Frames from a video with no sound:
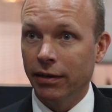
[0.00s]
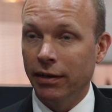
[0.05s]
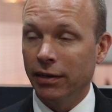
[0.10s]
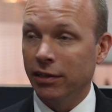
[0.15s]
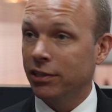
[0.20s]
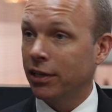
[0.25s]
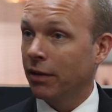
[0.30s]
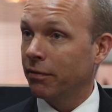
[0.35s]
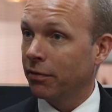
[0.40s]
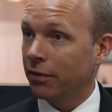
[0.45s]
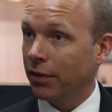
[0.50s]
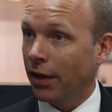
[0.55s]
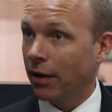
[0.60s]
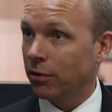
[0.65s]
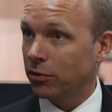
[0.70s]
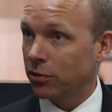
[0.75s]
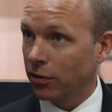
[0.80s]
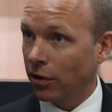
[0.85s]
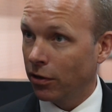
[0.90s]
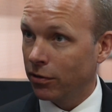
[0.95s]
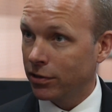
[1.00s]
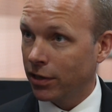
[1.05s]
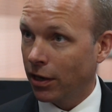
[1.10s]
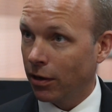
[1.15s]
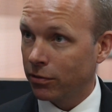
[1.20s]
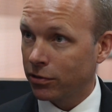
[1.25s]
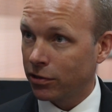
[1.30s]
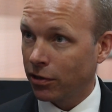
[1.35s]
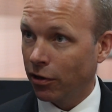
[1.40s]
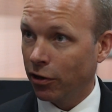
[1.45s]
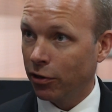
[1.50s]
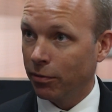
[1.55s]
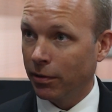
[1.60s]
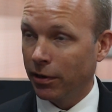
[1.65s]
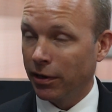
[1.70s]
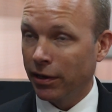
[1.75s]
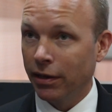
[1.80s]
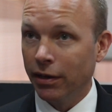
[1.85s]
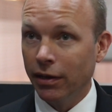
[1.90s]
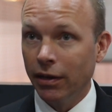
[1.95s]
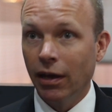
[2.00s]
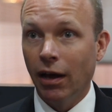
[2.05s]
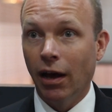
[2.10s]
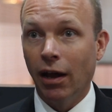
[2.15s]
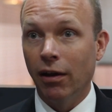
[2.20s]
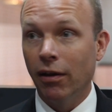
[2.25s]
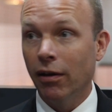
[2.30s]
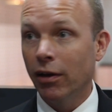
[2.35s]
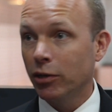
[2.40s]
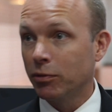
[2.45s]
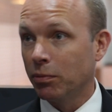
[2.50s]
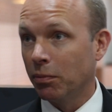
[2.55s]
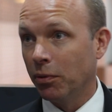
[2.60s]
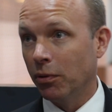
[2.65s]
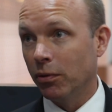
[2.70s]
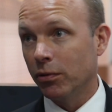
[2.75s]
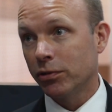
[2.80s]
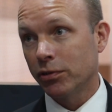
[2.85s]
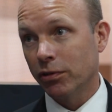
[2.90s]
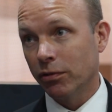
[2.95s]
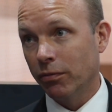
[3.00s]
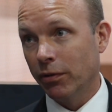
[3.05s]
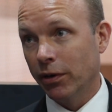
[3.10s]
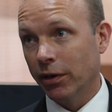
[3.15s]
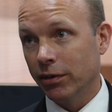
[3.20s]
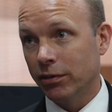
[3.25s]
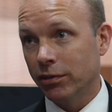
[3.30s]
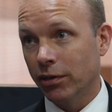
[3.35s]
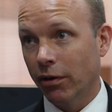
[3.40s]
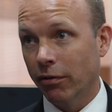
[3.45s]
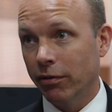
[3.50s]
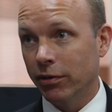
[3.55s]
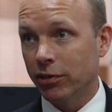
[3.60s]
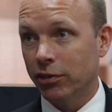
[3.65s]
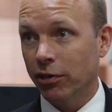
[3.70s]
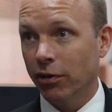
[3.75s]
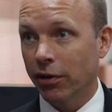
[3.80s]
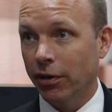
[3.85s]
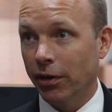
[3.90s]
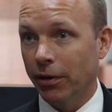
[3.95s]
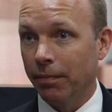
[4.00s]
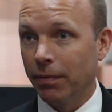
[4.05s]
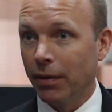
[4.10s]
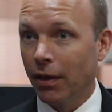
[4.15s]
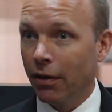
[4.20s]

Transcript: nearly 7,000 hotels globally, a large proportion of which are in China.